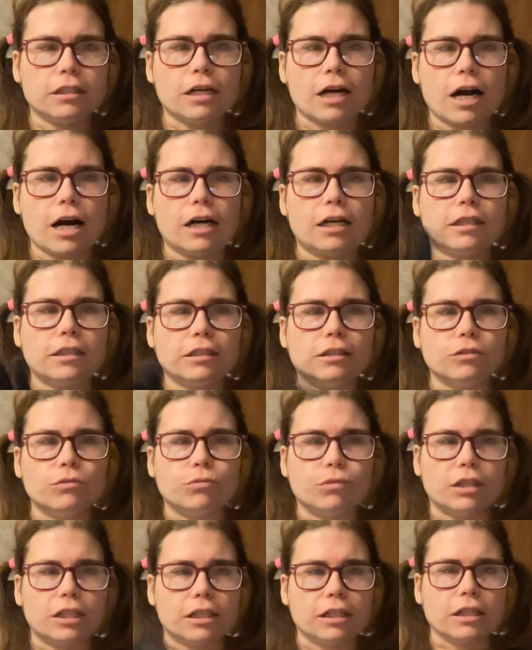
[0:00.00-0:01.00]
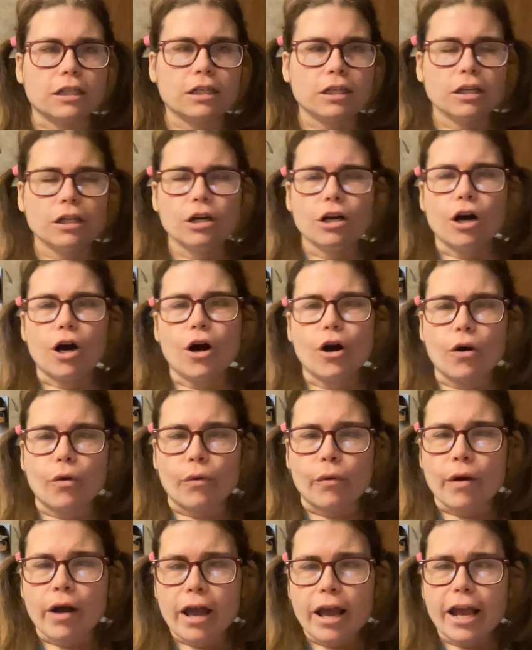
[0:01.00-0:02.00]
artwork.
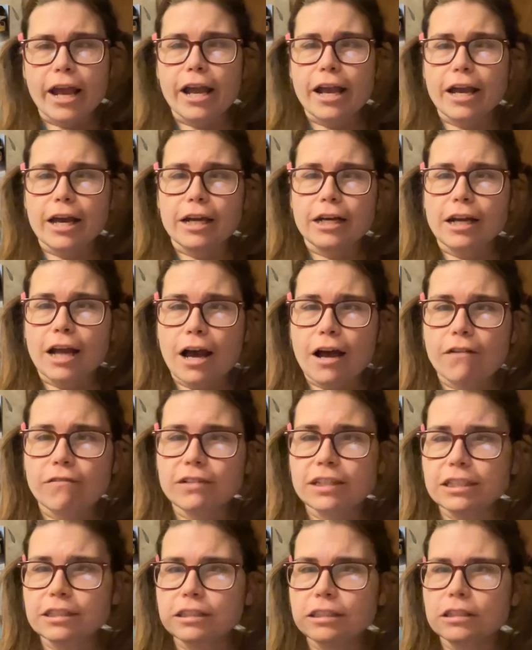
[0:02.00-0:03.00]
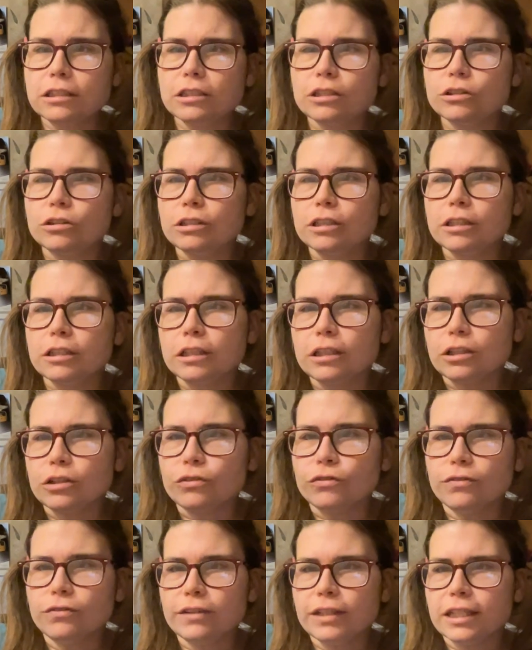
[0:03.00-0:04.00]
Oh, and obviously you need a
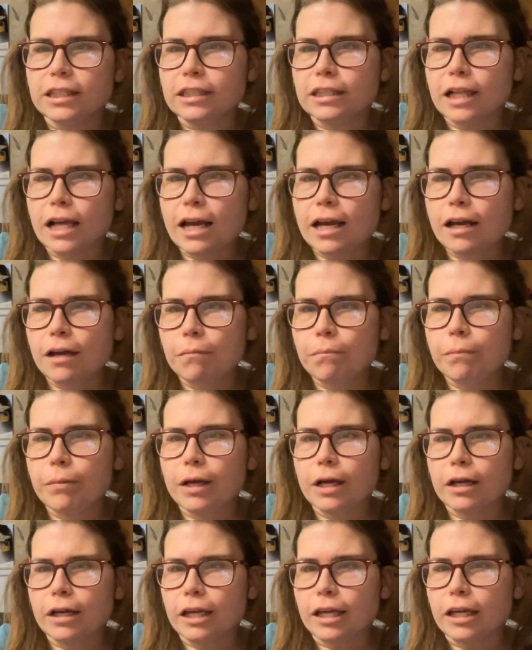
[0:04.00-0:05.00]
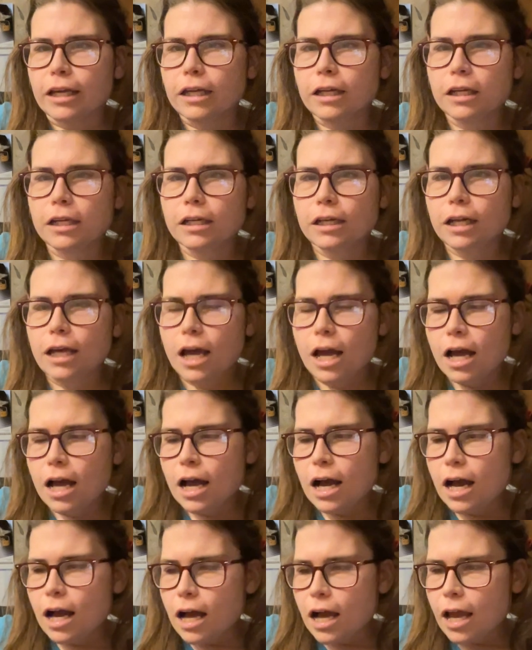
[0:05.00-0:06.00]
UV lamp. Again,
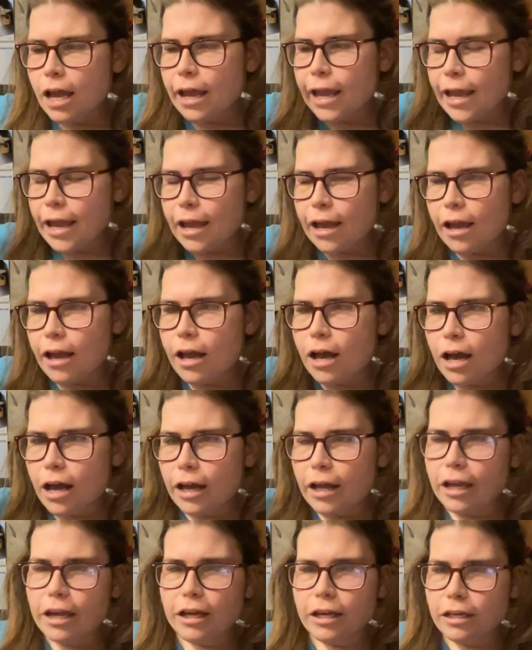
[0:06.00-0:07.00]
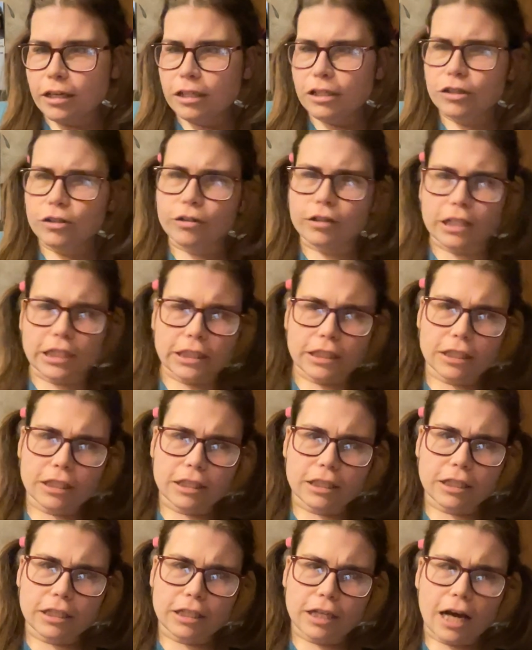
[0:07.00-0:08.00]
you can
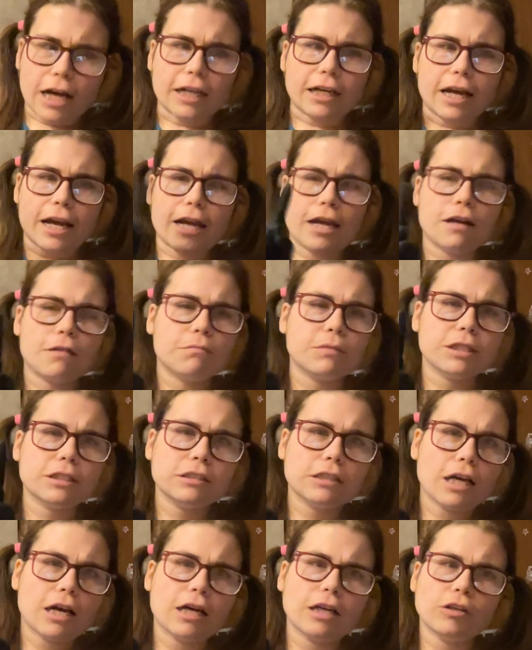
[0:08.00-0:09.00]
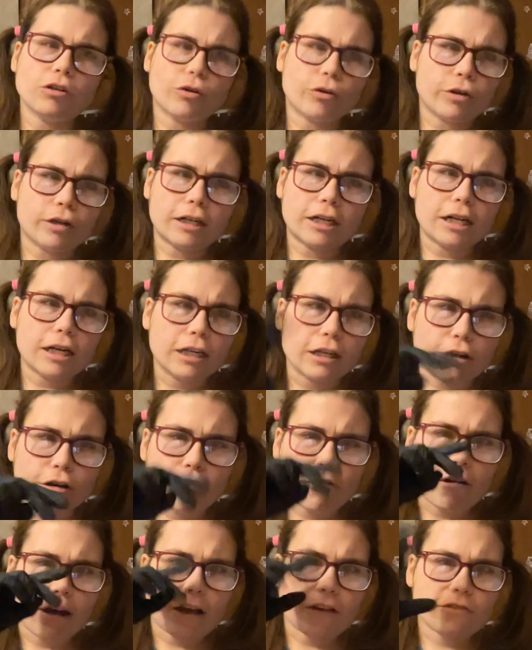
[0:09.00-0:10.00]
get it on Amazon or at a
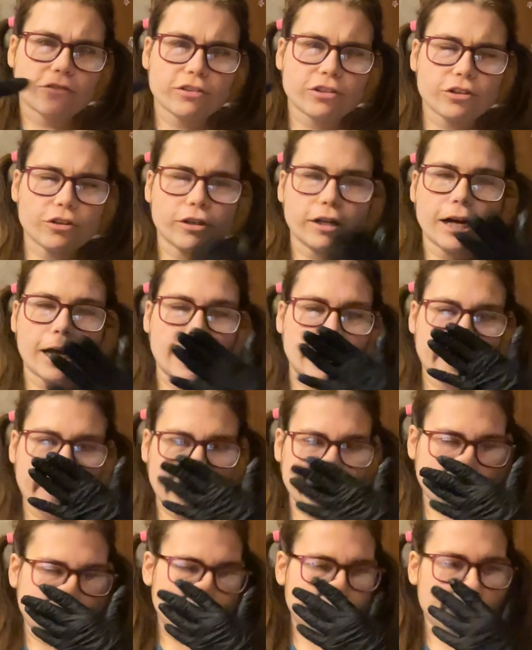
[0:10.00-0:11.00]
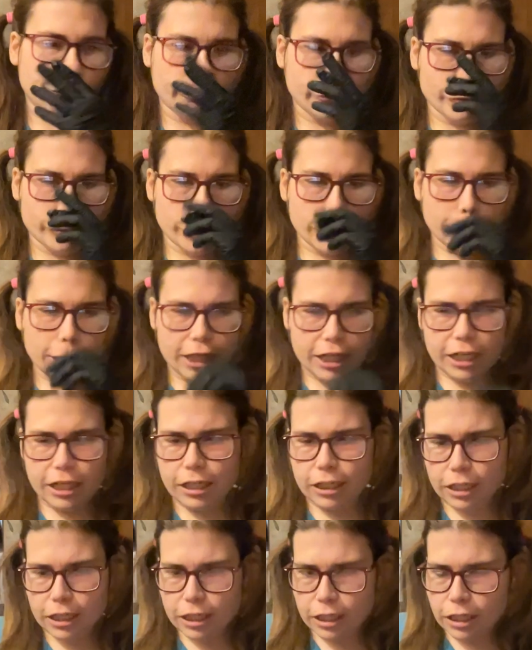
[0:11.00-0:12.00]
craft store. I got this one
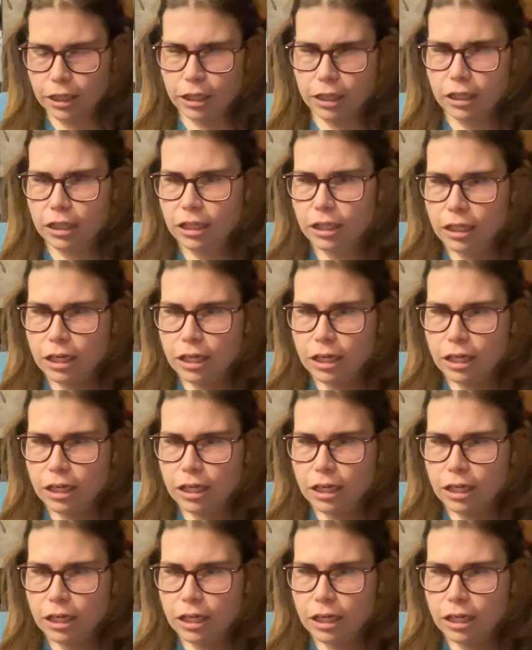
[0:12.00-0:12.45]
in a